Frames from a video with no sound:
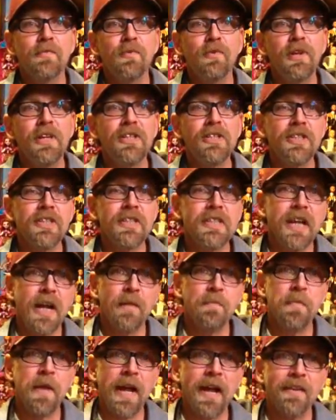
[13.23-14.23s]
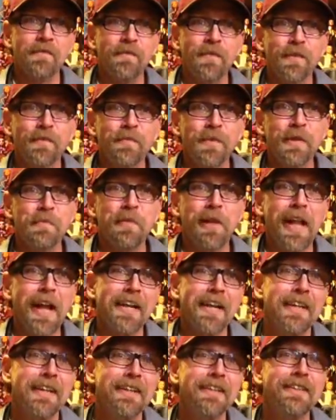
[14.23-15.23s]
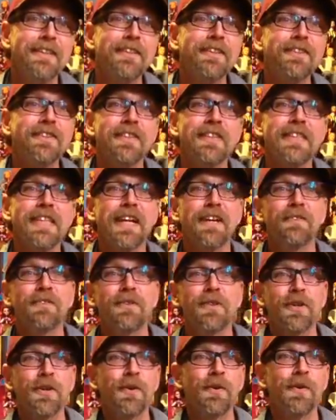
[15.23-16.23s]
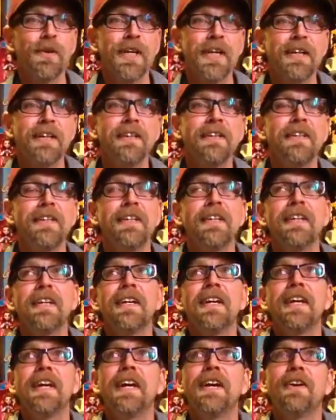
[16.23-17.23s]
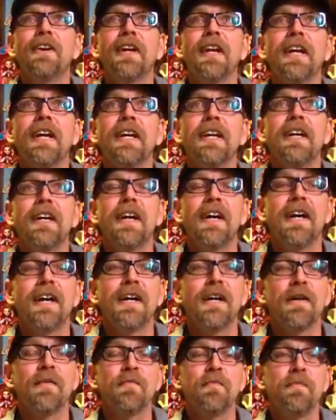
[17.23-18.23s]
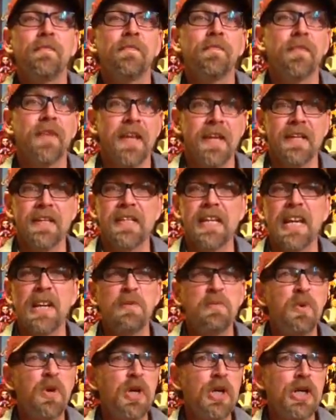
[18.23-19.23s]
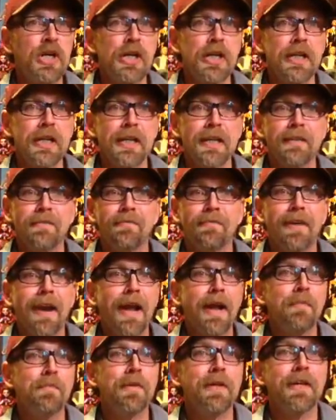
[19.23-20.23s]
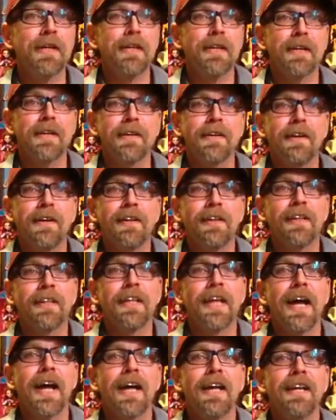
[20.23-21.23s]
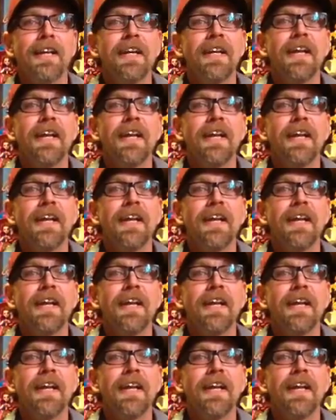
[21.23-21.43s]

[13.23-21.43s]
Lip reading: We just got back from the Black Hills, South Dakota area, Deadwood and Rapid and all of that.